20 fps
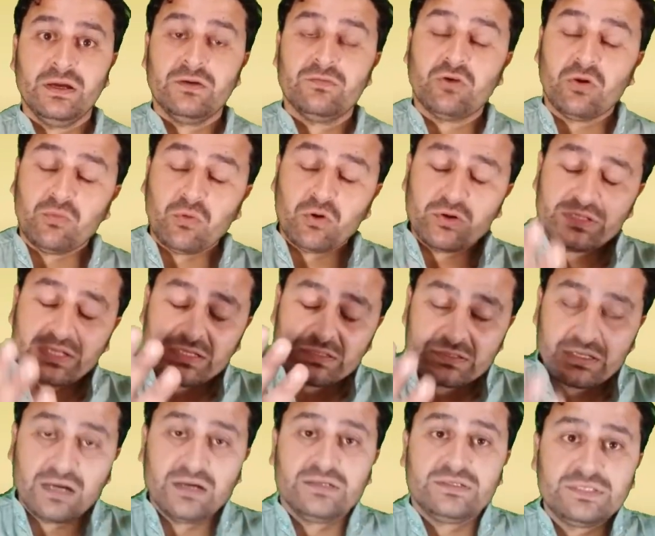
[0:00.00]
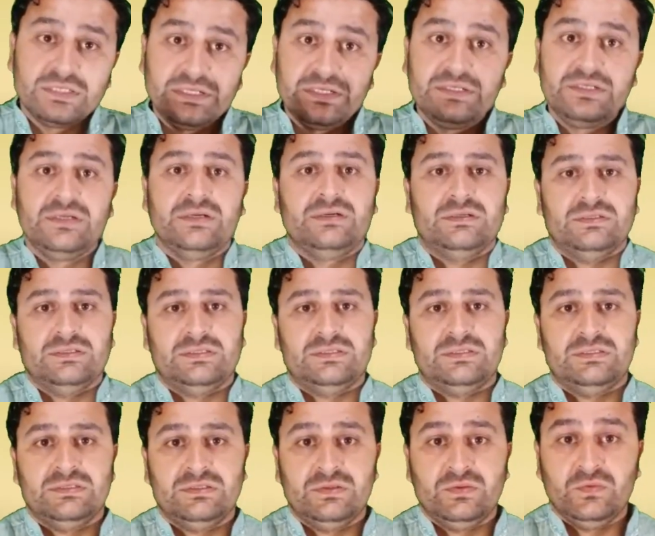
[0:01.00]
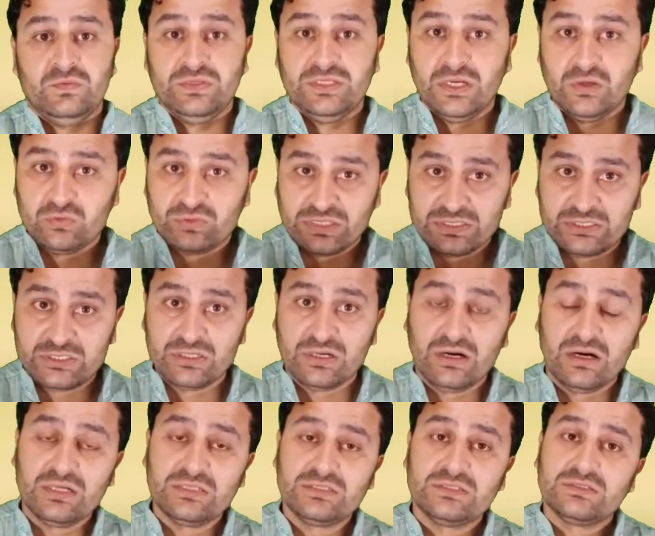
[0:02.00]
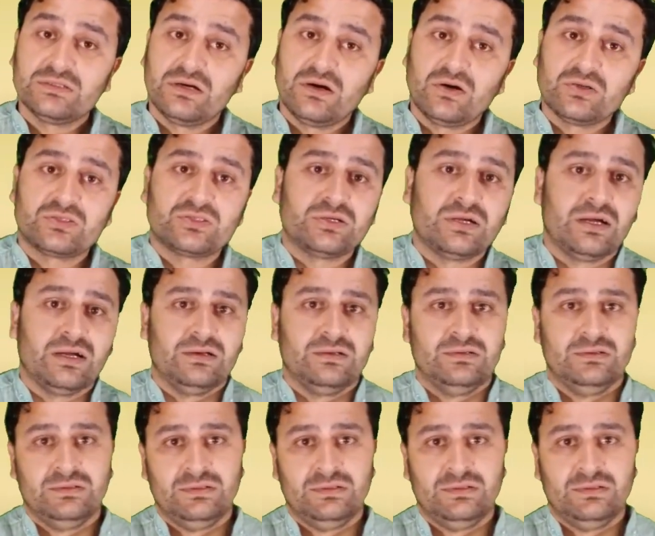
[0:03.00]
for more than 13 years without a charge or trial,